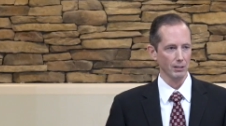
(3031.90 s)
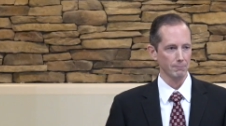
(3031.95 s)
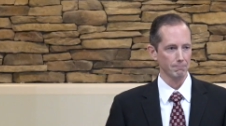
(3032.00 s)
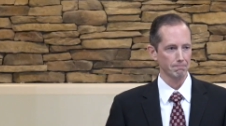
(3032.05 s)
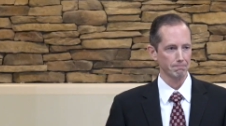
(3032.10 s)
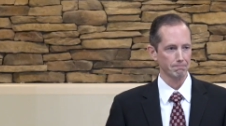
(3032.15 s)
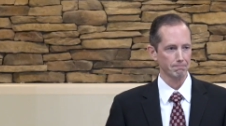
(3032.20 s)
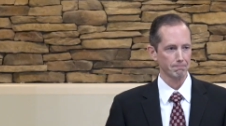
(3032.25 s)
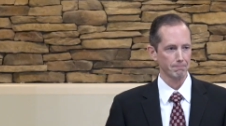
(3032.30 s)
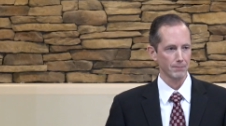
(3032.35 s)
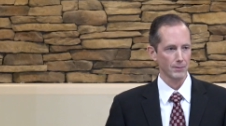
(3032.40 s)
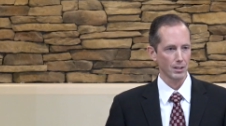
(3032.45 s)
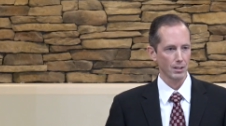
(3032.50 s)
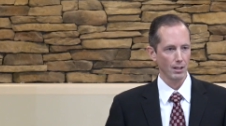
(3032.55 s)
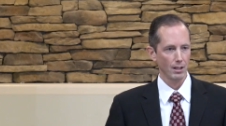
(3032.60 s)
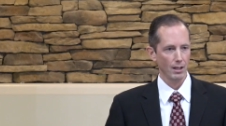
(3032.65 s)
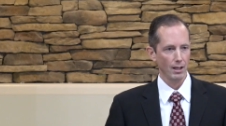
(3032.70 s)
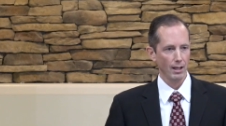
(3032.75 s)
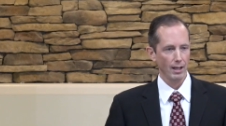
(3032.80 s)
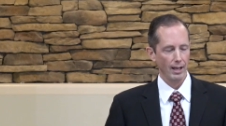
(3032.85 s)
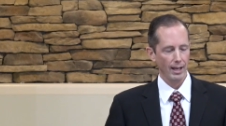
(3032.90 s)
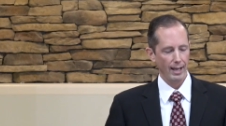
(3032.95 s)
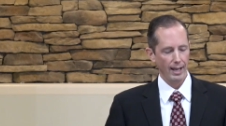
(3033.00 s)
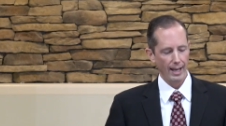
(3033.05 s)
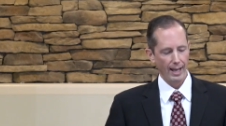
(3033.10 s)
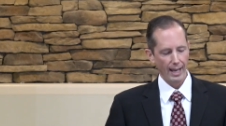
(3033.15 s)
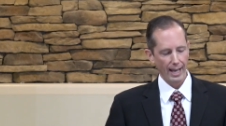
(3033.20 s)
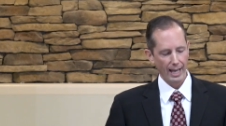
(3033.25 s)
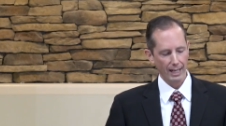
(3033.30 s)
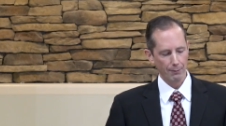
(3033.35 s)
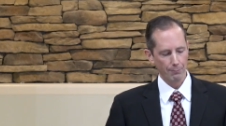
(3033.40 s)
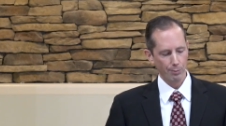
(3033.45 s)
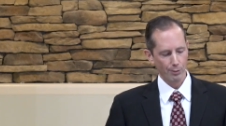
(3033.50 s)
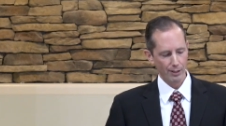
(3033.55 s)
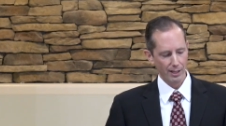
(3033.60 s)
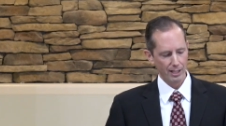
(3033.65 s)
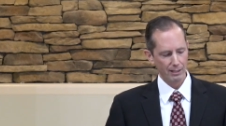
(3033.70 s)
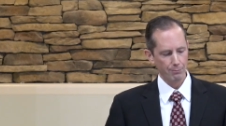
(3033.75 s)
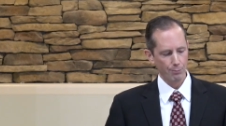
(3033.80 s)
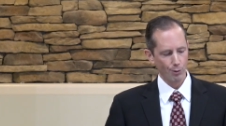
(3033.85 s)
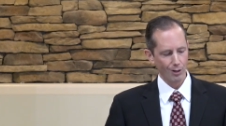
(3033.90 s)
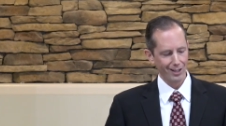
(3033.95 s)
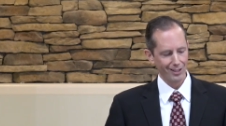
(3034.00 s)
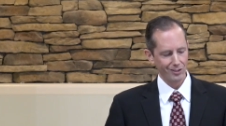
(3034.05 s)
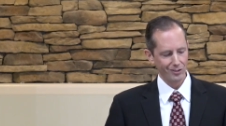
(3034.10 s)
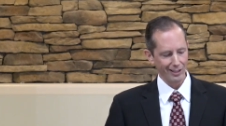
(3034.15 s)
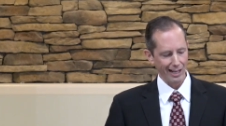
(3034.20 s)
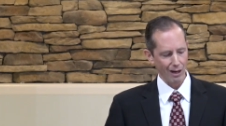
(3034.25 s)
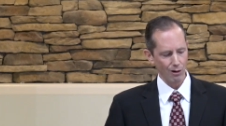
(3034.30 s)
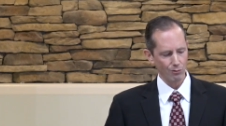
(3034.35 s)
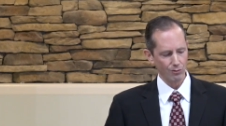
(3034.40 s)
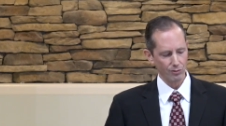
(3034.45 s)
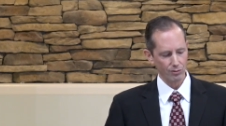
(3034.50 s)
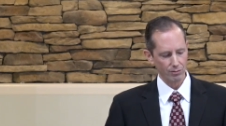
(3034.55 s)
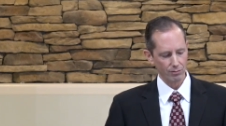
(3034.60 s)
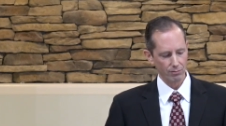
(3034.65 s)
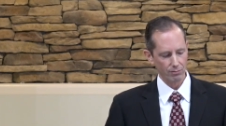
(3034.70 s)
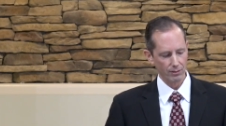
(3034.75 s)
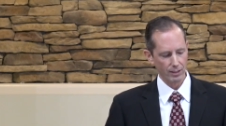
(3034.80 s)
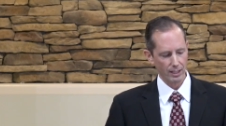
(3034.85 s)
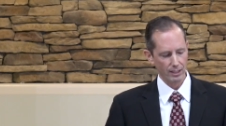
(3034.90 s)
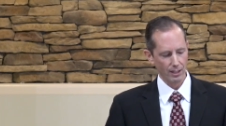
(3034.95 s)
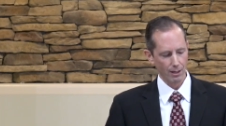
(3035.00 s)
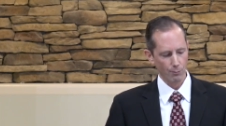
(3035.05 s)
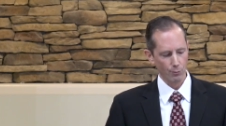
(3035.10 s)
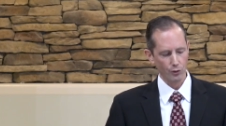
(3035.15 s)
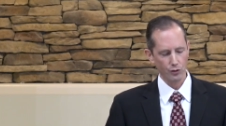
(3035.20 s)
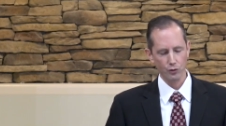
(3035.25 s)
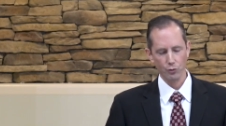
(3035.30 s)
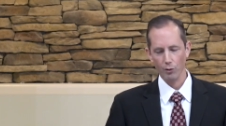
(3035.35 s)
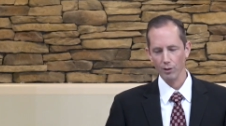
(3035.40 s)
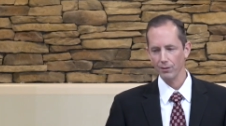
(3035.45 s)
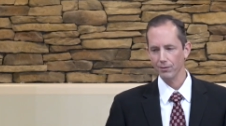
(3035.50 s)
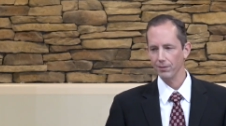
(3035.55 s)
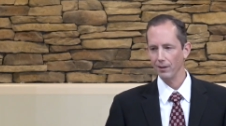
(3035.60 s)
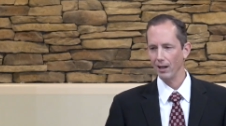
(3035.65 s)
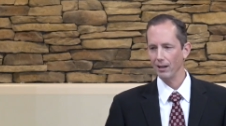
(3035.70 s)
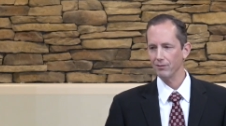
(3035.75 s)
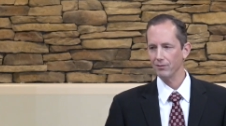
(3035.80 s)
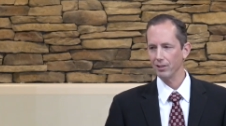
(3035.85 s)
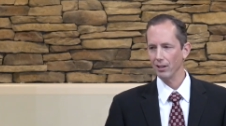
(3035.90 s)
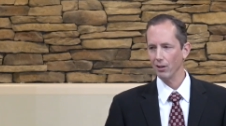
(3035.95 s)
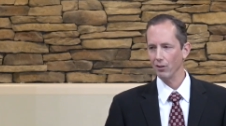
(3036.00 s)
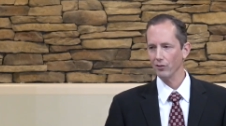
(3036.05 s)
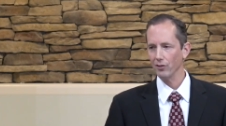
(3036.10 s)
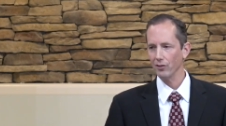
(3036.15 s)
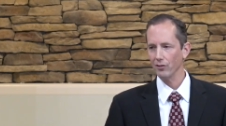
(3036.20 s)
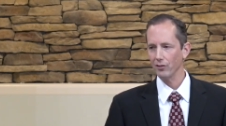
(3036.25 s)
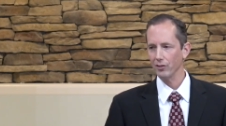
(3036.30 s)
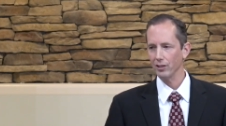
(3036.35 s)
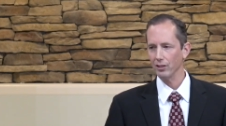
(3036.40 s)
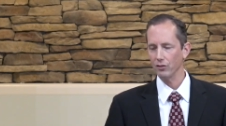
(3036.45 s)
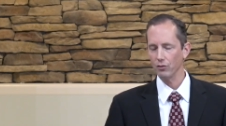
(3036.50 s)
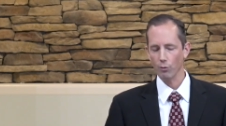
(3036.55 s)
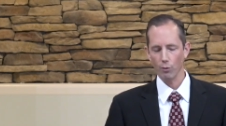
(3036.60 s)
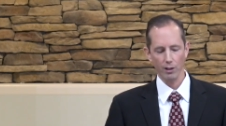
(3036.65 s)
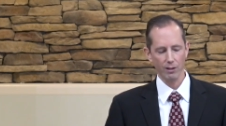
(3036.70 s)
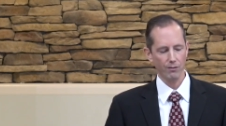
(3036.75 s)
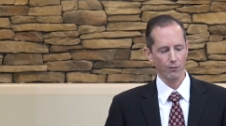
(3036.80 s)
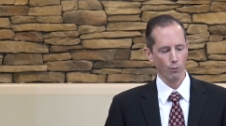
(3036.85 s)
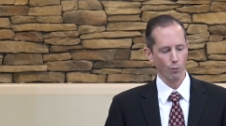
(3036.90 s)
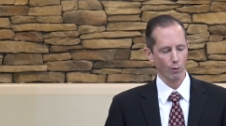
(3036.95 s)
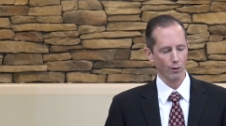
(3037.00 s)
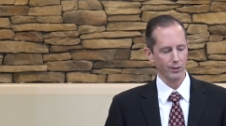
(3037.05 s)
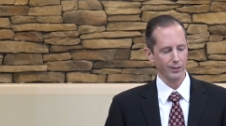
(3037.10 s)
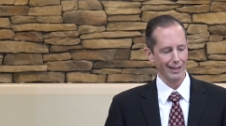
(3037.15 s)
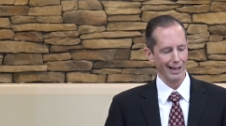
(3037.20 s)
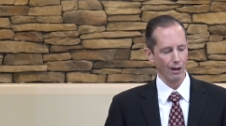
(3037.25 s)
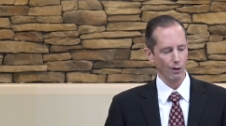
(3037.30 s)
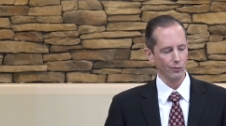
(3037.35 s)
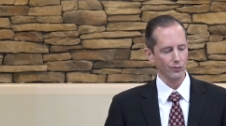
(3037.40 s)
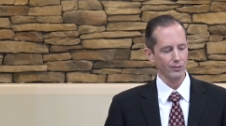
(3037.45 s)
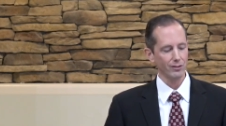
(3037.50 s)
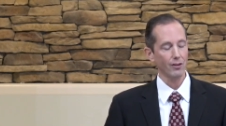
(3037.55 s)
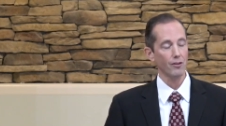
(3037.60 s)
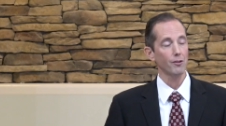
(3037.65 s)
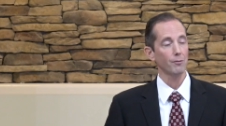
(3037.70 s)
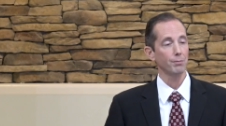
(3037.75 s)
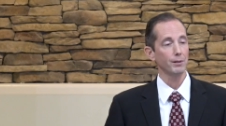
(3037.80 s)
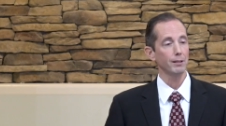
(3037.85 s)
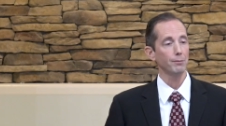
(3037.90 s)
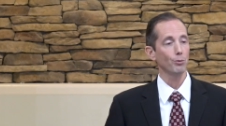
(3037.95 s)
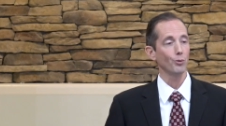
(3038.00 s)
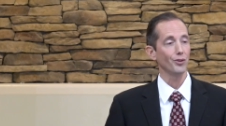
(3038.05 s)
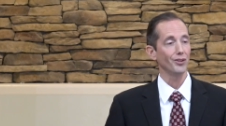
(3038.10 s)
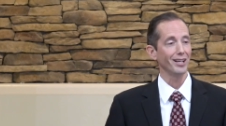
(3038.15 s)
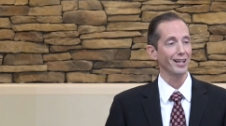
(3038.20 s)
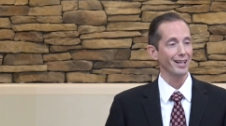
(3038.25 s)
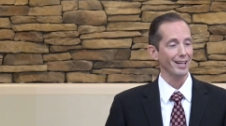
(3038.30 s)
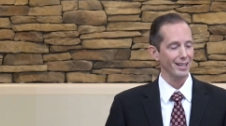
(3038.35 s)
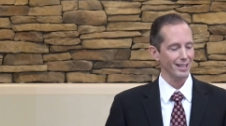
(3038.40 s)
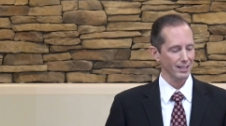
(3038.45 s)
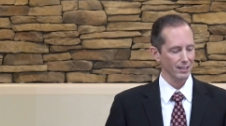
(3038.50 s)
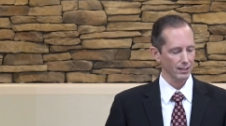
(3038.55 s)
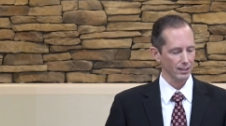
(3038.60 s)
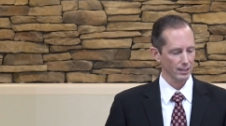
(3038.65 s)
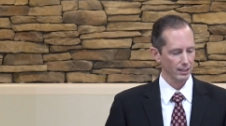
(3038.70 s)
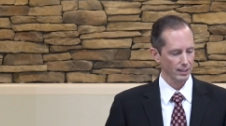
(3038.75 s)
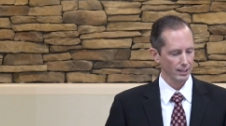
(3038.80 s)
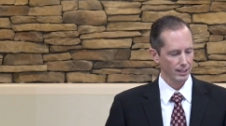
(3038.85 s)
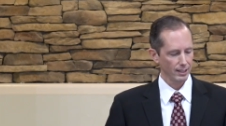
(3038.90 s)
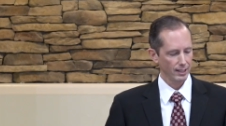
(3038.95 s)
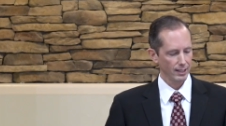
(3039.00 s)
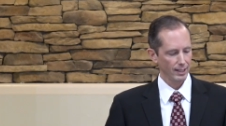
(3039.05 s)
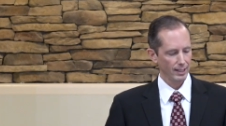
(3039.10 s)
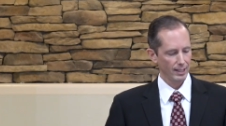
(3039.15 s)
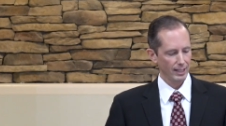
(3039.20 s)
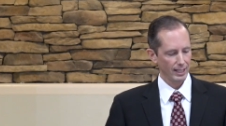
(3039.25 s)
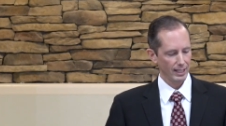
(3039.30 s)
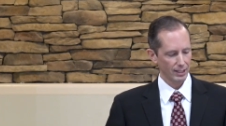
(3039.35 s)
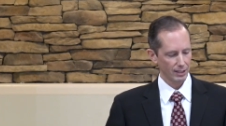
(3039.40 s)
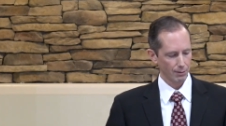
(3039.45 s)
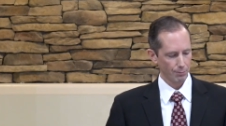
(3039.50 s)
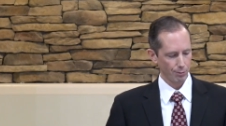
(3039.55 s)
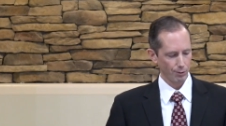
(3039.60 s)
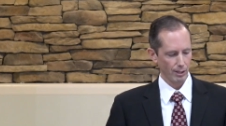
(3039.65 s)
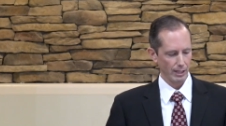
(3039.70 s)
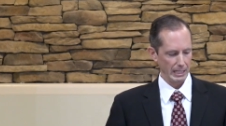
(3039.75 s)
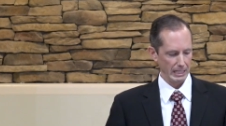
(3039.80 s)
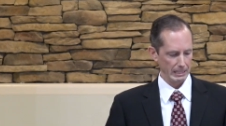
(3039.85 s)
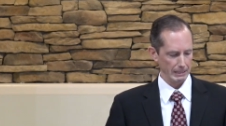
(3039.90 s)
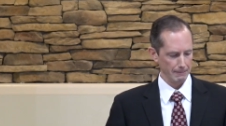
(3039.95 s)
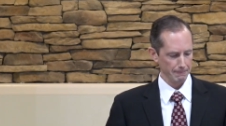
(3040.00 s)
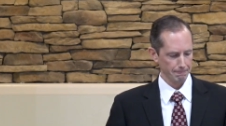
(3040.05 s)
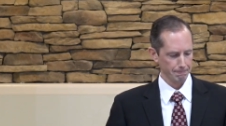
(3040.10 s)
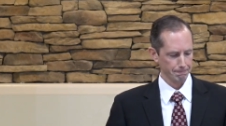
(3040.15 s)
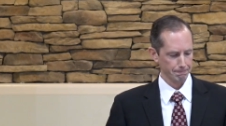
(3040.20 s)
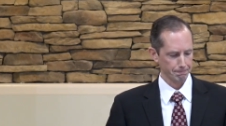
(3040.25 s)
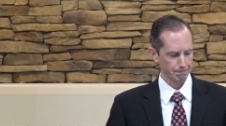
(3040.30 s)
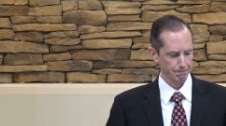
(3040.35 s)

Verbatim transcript: did. And a plague breaks out, and Numbers 25 tells us that 24,000 of the people died in the plague.